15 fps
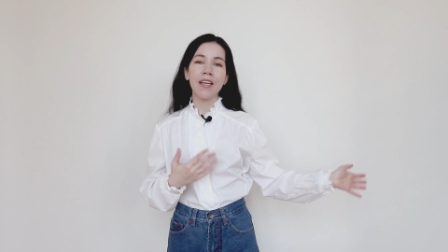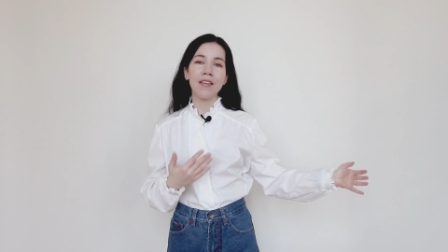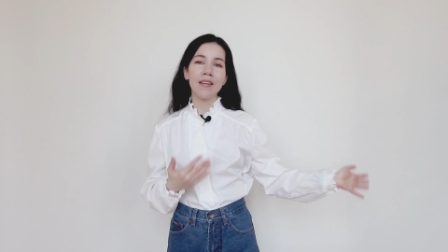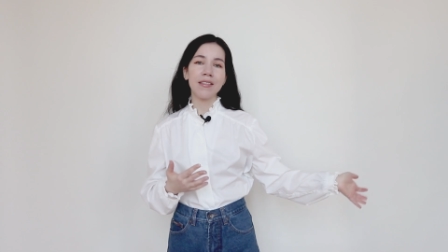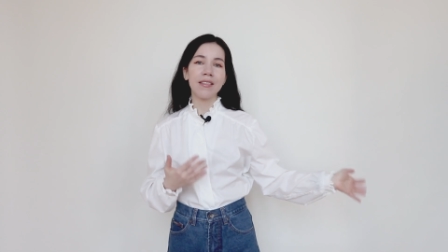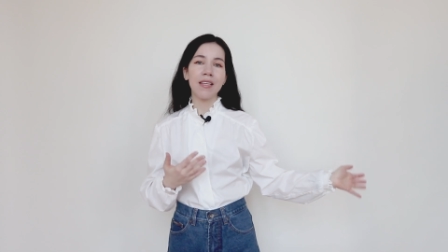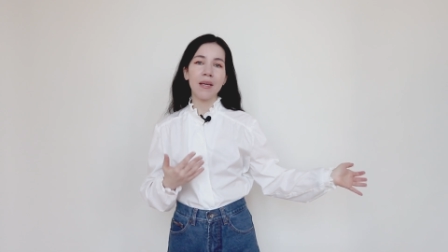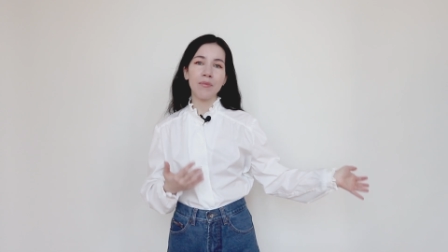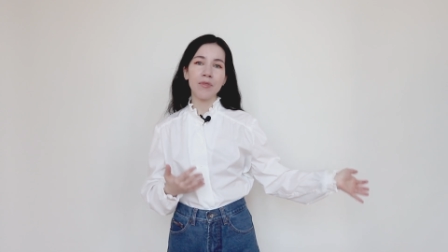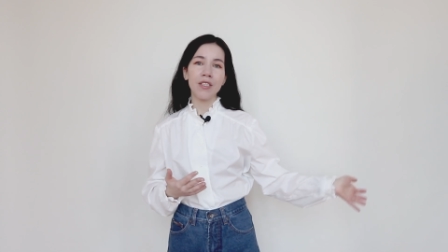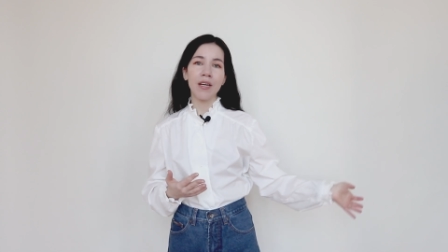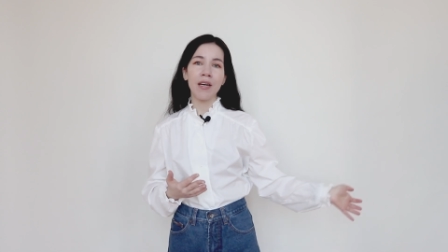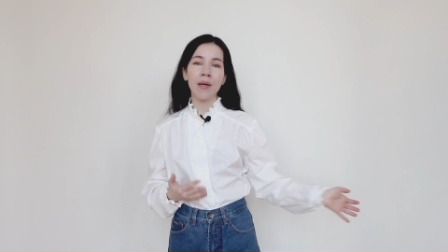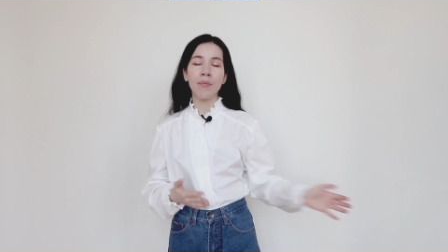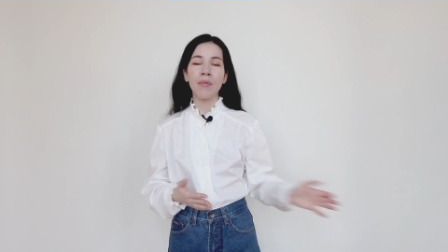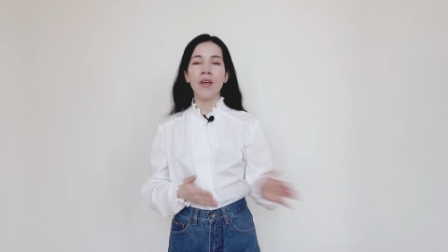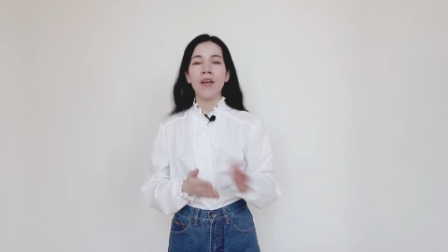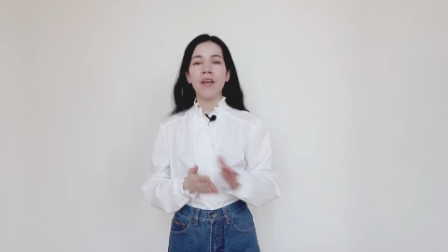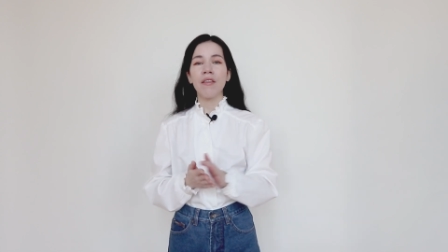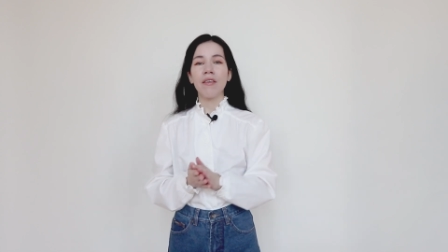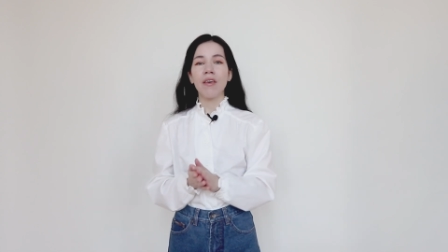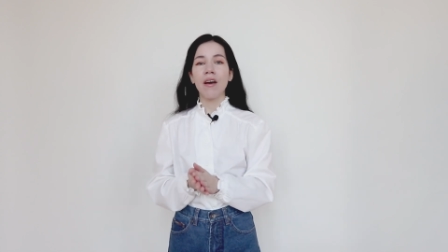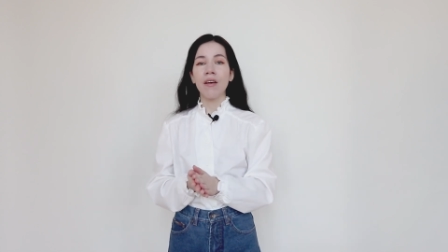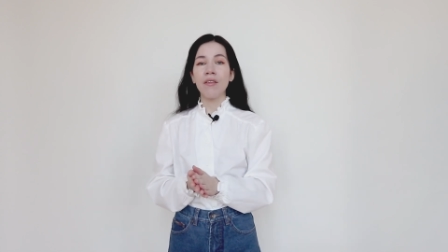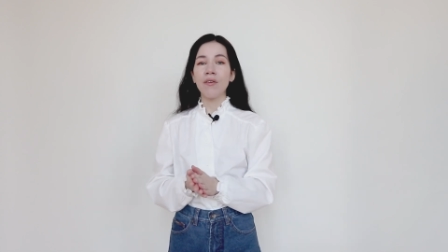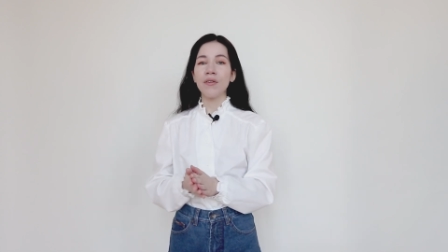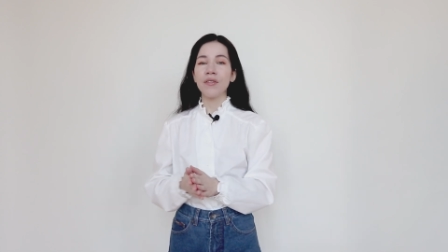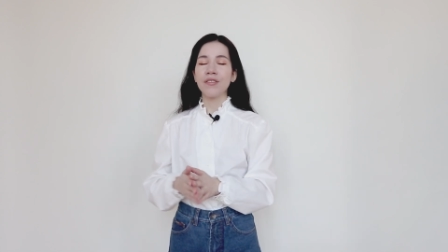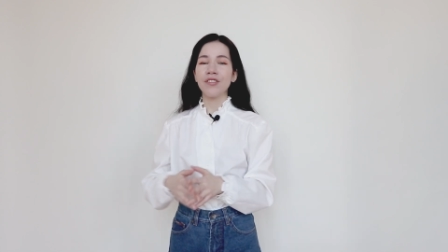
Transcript: at the same time. The others